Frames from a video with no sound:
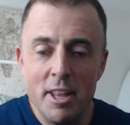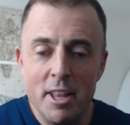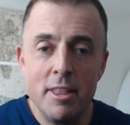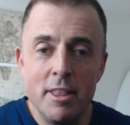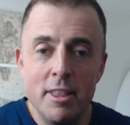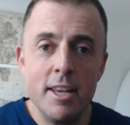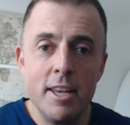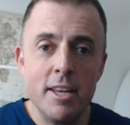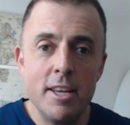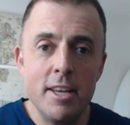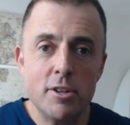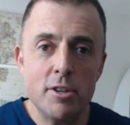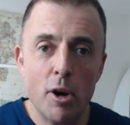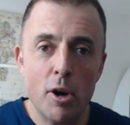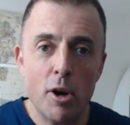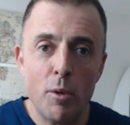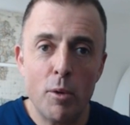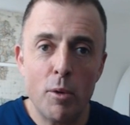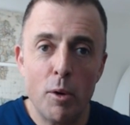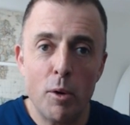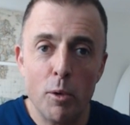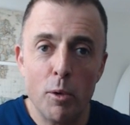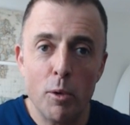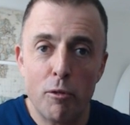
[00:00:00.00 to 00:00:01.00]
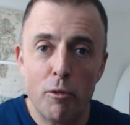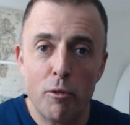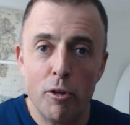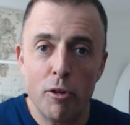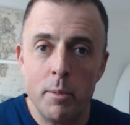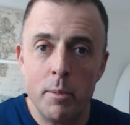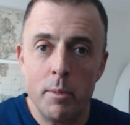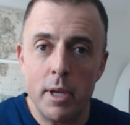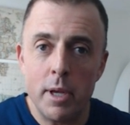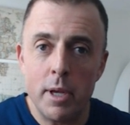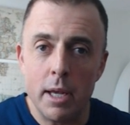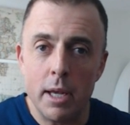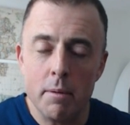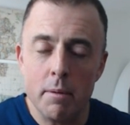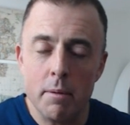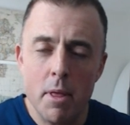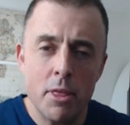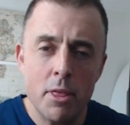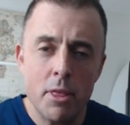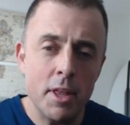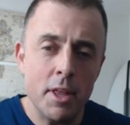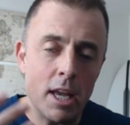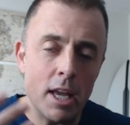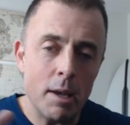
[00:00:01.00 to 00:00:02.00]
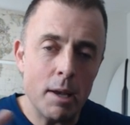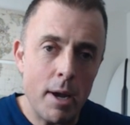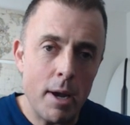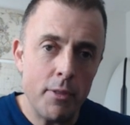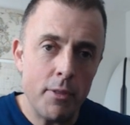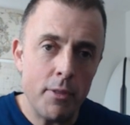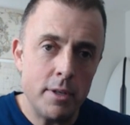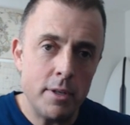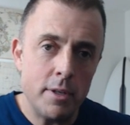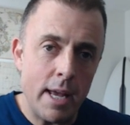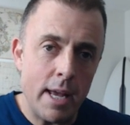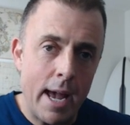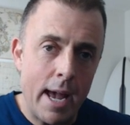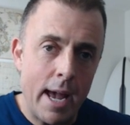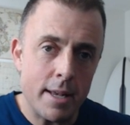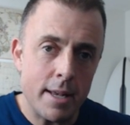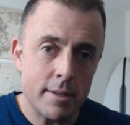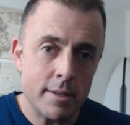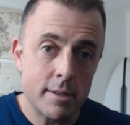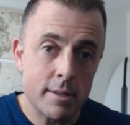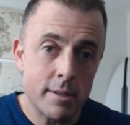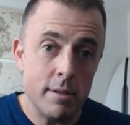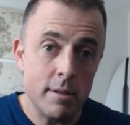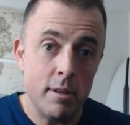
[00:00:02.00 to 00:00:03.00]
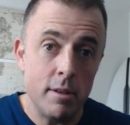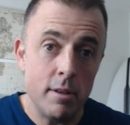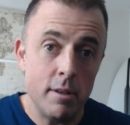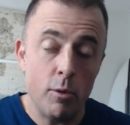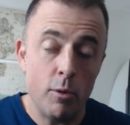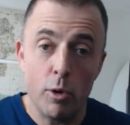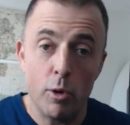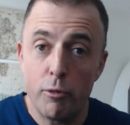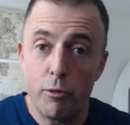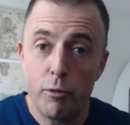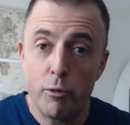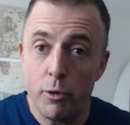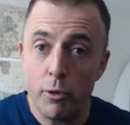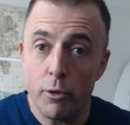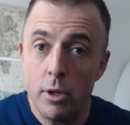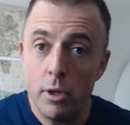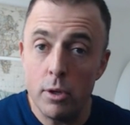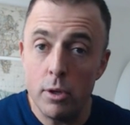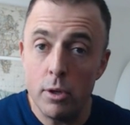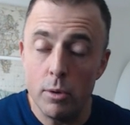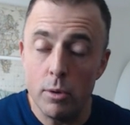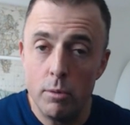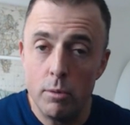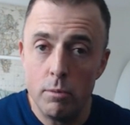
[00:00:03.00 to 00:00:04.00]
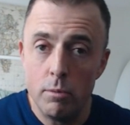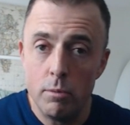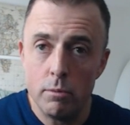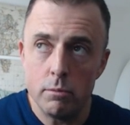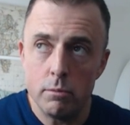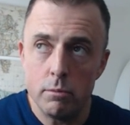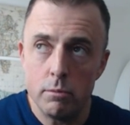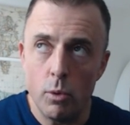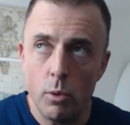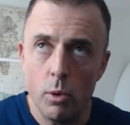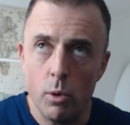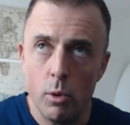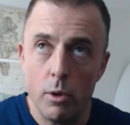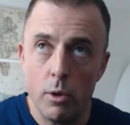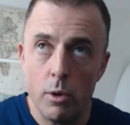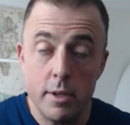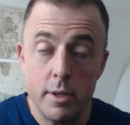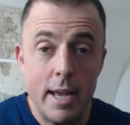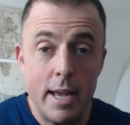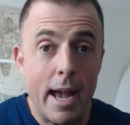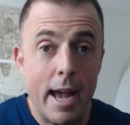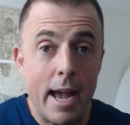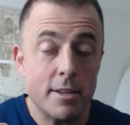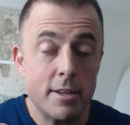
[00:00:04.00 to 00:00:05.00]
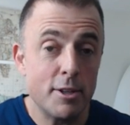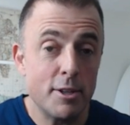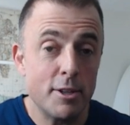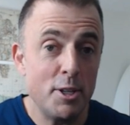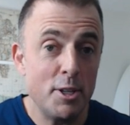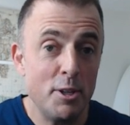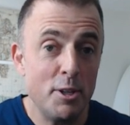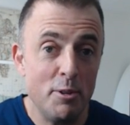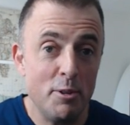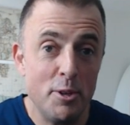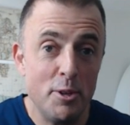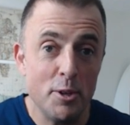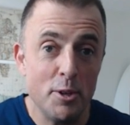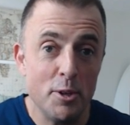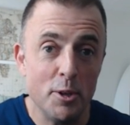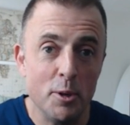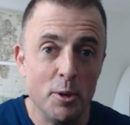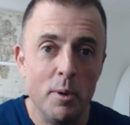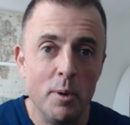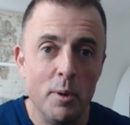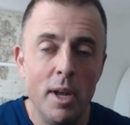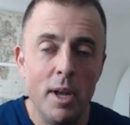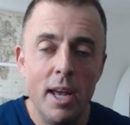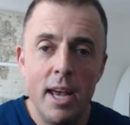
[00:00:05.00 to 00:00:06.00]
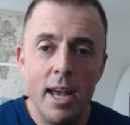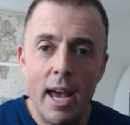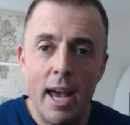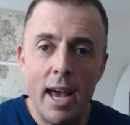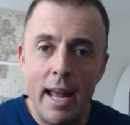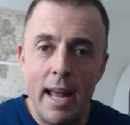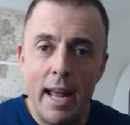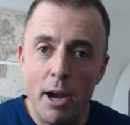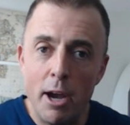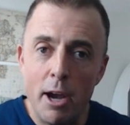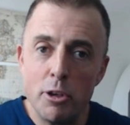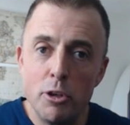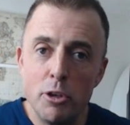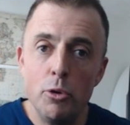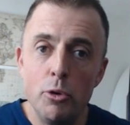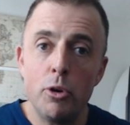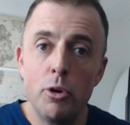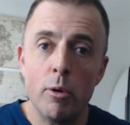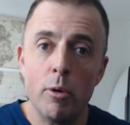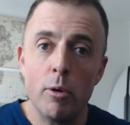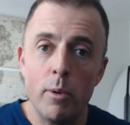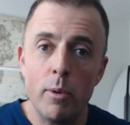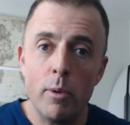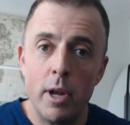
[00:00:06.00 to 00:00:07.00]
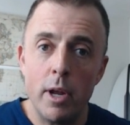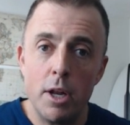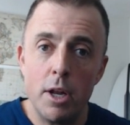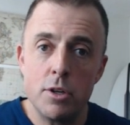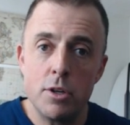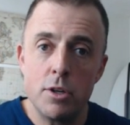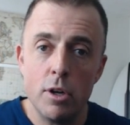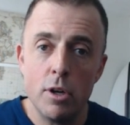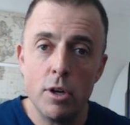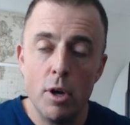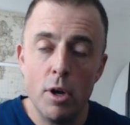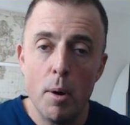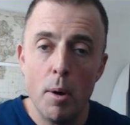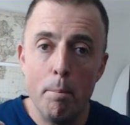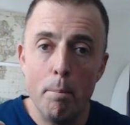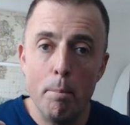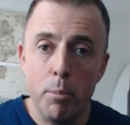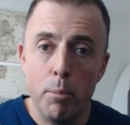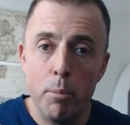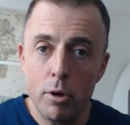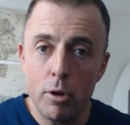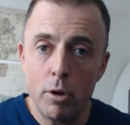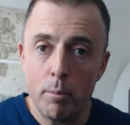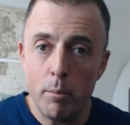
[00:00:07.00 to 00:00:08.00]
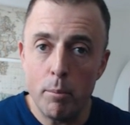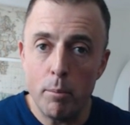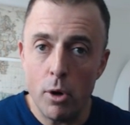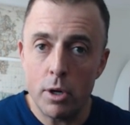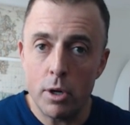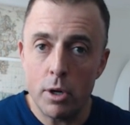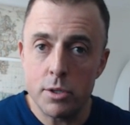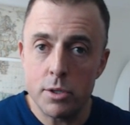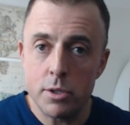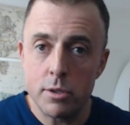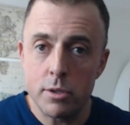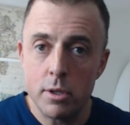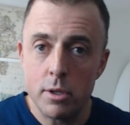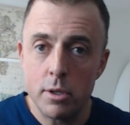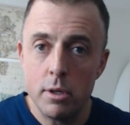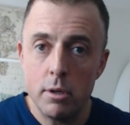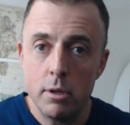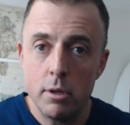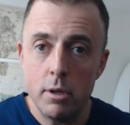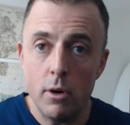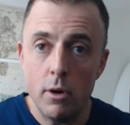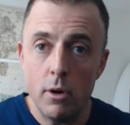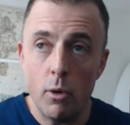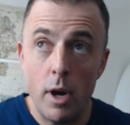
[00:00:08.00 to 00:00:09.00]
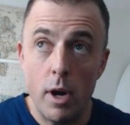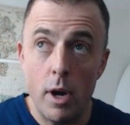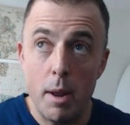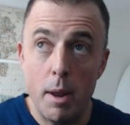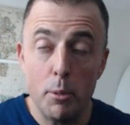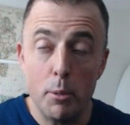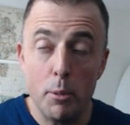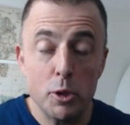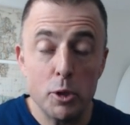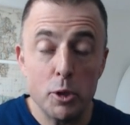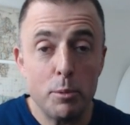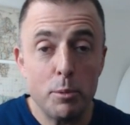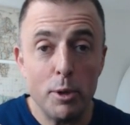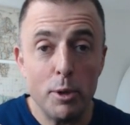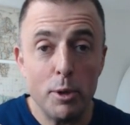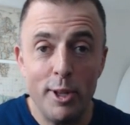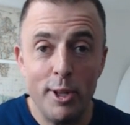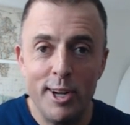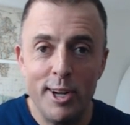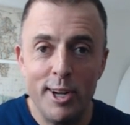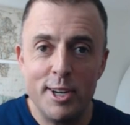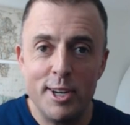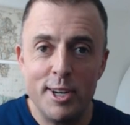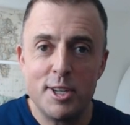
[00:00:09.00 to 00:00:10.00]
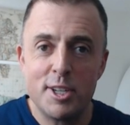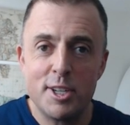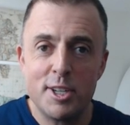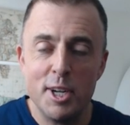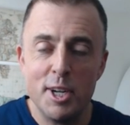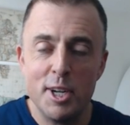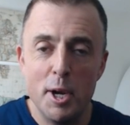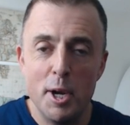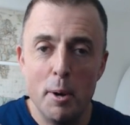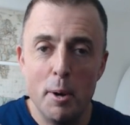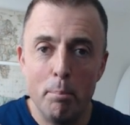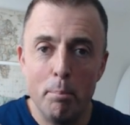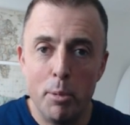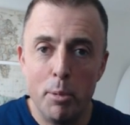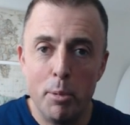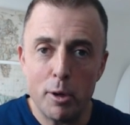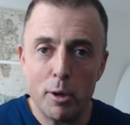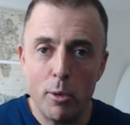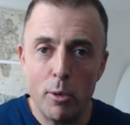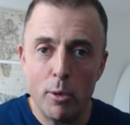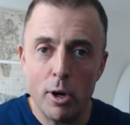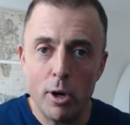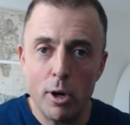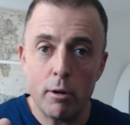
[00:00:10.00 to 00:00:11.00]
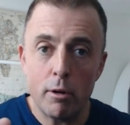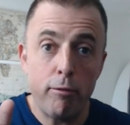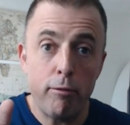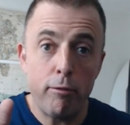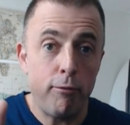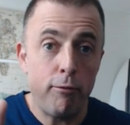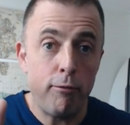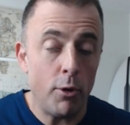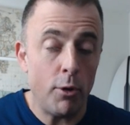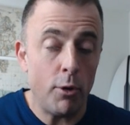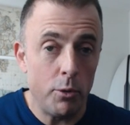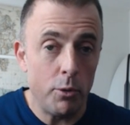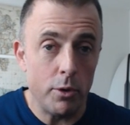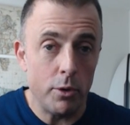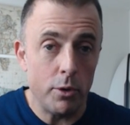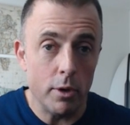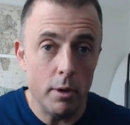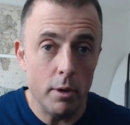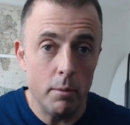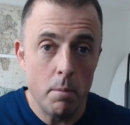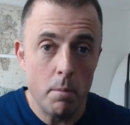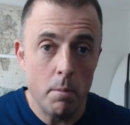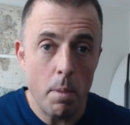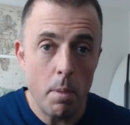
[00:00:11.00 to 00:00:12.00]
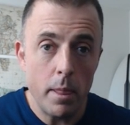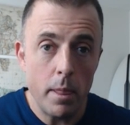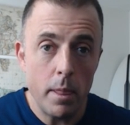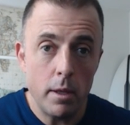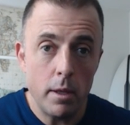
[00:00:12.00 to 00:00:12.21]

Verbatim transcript: These are what work for me. Think about the tasks that work for you, or the tasks that you do, and how you could arrange bookmarks or a multiple launch bookmark folder